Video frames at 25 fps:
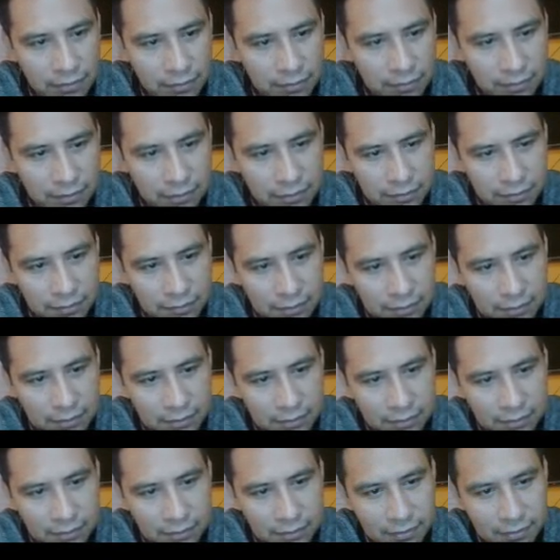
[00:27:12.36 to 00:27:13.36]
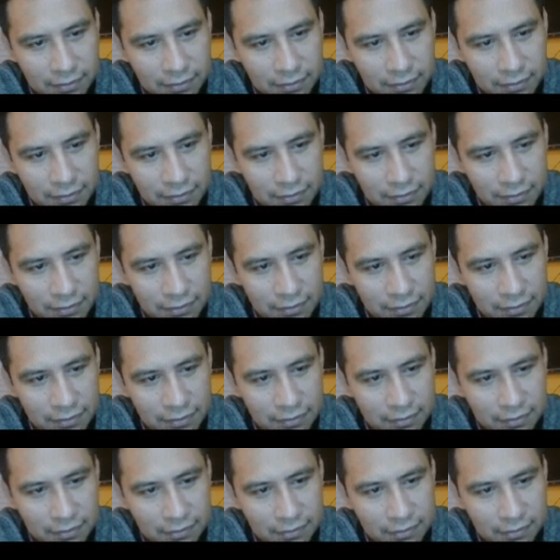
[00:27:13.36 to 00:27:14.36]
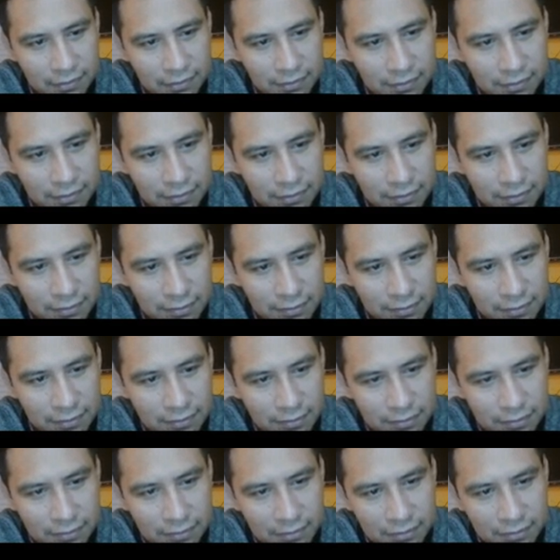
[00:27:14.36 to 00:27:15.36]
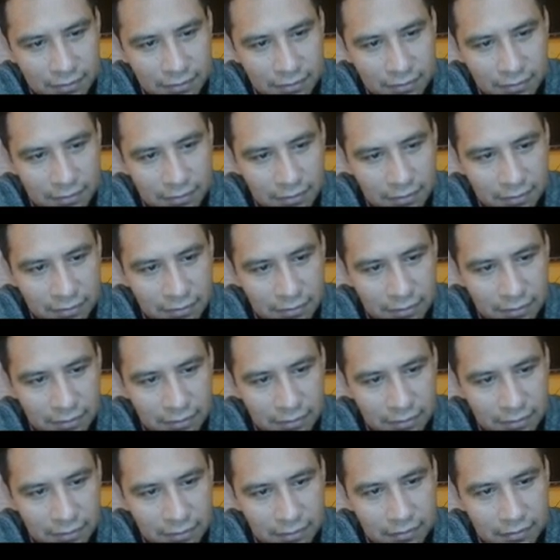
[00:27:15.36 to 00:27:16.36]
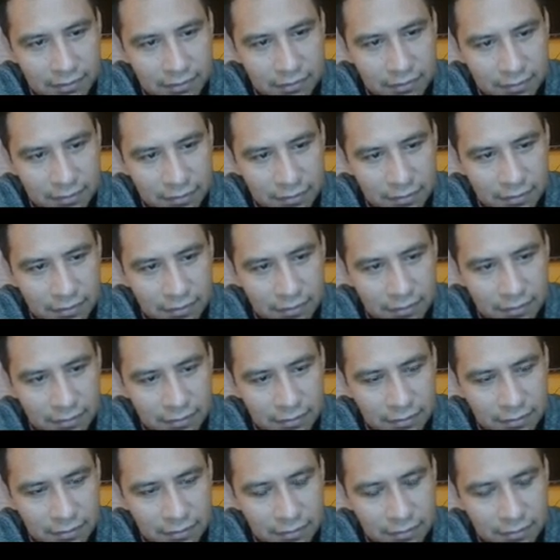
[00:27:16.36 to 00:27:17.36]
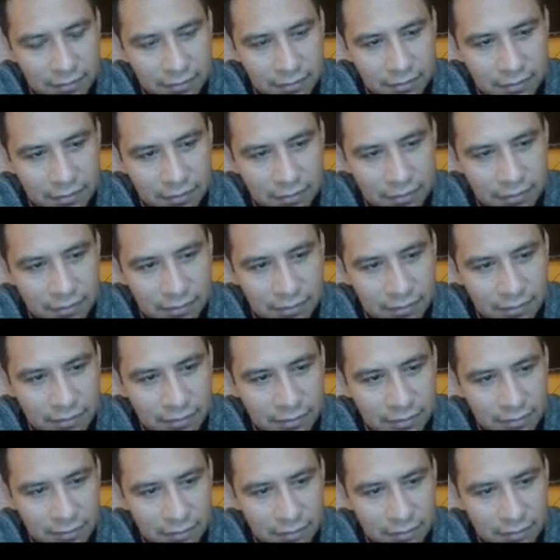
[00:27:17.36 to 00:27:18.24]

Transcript: This person isn't speaking.